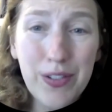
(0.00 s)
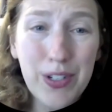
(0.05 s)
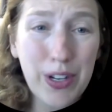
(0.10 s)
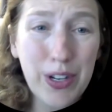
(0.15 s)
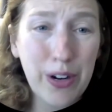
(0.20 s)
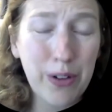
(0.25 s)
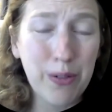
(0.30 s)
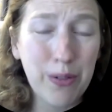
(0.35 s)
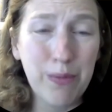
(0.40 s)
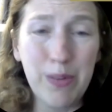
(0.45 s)

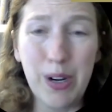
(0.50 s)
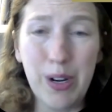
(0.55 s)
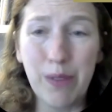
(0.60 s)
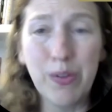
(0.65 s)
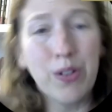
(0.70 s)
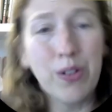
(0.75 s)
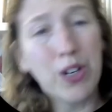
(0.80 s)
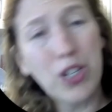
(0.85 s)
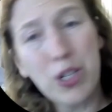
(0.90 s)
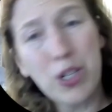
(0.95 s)
So, you know,
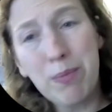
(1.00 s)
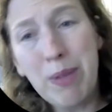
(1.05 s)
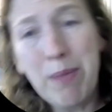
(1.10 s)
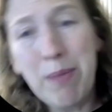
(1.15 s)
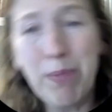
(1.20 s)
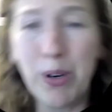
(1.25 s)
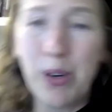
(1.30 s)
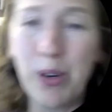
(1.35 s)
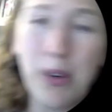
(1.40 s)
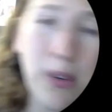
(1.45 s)
religious
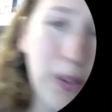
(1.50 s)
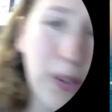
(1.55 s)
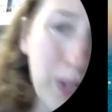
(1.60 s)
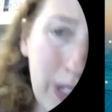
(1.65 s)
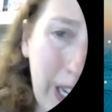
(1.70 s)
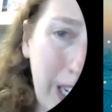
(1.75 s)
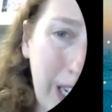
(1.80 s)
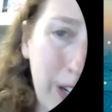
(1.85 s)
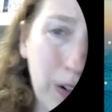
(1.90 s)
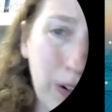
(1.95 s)
people,
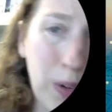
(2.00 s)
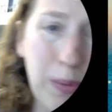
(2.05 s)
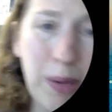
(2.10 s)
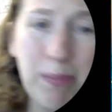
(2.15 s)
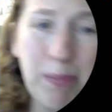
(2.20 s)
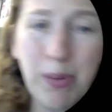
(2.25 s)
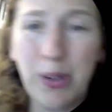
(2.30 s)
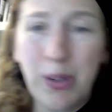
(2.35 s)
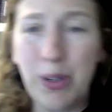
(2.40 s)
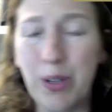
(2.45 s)
secular
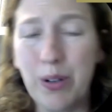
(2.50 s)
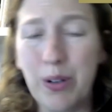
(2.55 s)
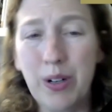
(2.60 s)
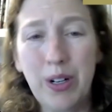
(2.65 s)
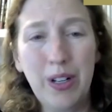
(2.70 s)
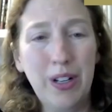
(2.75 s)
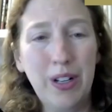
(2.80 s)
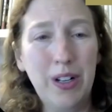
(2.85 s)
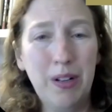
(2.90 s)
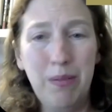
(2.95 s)
people,
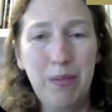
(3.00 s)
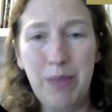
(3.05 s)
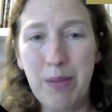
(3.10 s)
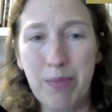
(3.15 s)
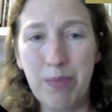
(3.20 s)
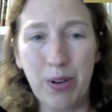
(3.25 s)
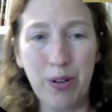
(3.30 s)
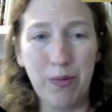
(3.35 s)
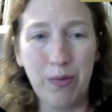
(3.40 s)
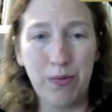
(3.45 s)

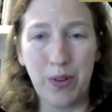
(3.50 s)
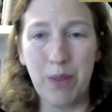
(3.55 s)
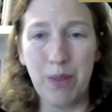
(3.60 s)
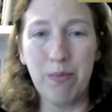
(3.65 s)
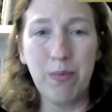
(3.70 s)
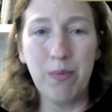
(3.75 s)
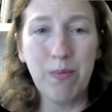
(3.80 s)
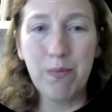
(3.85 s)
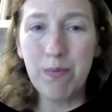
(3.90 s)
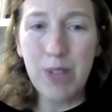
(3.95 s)
people
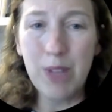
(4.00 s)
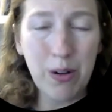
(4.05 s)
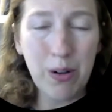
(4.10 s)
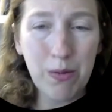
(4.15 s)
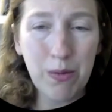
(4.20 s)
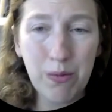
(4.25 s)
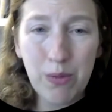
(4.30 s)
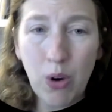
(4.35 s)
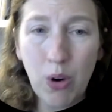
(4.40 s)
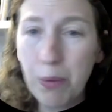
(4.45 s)
from, you
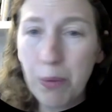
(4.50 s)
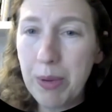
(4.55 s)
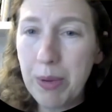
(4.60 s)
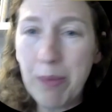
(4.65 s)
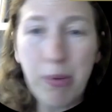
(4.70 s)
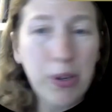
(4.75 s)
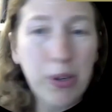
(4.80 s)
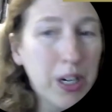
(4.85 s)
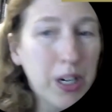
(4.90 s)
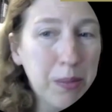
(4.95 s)
know, old
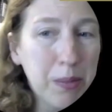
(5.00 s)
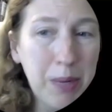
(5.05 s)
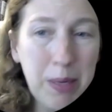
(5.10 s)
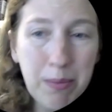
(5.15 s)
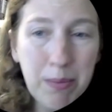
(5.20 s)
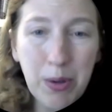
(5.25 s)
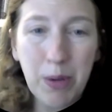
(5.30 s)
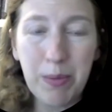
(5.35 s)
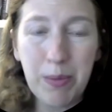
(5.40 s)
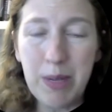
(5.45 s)
people, young
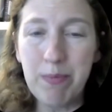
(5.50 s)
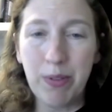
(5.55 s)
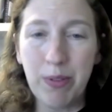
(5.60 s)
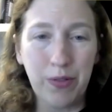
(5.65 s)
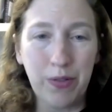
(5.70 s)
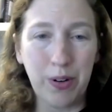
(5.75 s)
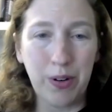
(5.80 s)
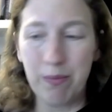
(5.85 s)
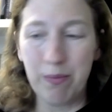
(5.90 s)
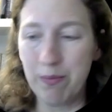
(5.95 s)
people, people
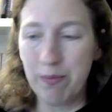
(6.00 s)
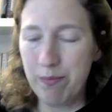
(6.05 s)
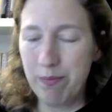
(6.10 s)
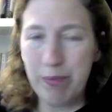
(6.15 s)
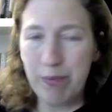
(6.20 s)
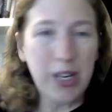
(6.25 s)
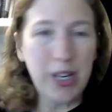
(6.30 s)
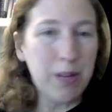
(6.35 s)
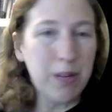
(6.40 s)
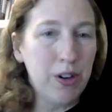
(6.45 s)
from
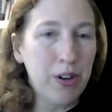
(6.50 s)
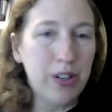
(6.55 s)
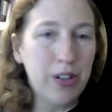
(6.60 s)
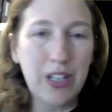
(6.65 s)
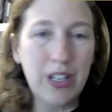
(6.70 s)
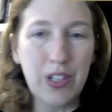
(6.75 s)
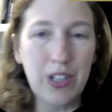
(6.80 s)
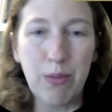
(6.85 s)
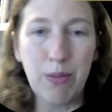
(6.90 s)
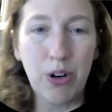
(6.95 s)
big
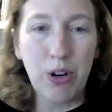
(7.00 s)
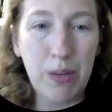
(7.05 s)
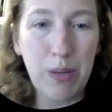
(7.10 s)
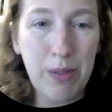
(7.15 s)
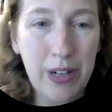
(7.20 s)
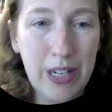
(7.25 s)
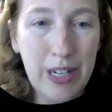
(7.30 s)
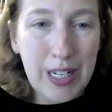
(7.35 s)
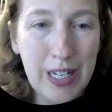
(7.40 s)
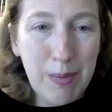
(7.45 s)
communities, small
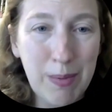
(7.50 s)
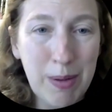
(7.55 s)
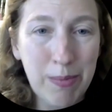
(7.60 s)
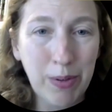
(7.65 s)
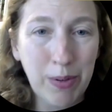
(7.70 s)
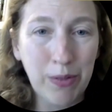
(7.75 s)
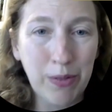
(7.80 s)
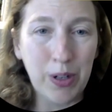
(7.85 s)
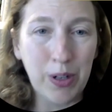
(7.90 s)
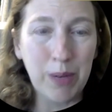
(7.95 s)
communities,
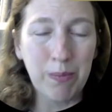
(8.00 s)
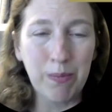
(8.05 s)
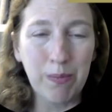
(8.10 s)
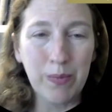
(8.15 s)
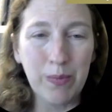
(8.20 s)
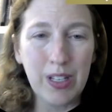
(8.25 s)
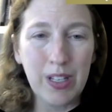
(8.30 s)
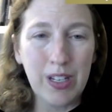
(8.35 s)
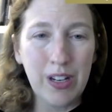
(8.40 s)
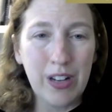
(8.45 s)
people
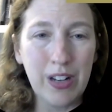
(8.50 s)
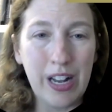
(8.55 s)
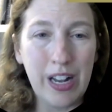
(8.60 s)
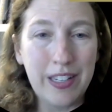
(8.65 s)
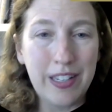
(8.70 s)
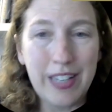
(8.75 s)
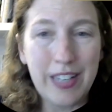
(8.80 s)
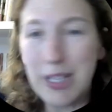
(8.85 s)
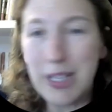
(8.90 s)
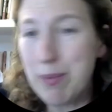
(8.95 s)
from the
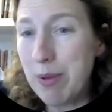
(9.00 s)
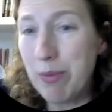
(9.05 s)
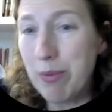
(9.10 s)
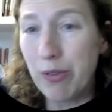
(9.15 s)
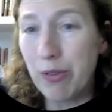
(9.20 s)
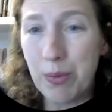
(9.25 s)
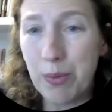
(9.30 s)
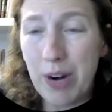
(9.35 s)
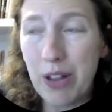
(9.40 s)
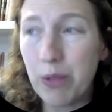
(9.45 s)
United States,
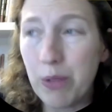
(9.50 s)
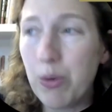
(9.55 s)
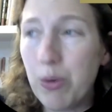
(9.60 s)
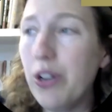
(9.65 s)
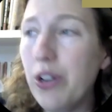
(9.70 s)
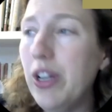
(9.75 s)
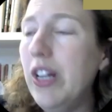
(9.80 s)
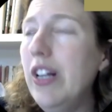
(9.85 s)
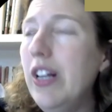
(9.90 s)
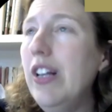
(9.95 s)
people from around the
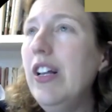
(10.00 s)
world.